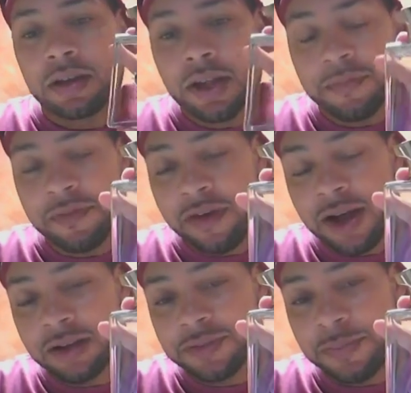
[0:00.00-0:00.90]
Number
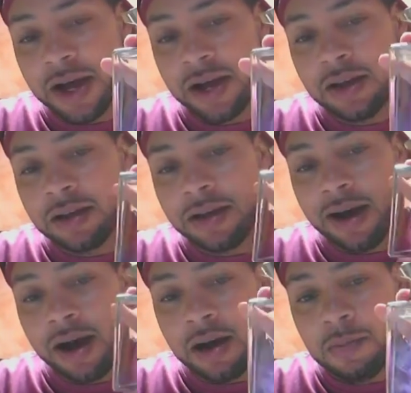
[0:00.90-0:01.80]
five spot,
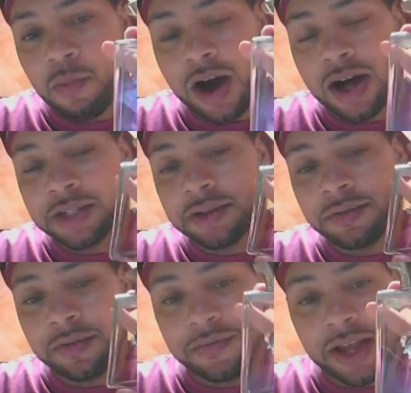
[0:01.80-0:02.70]
Amouage,
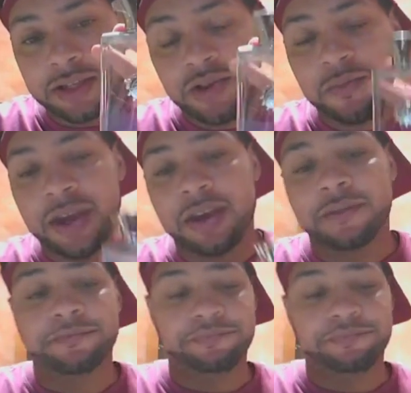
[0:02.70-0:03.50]
Reflects Your Man.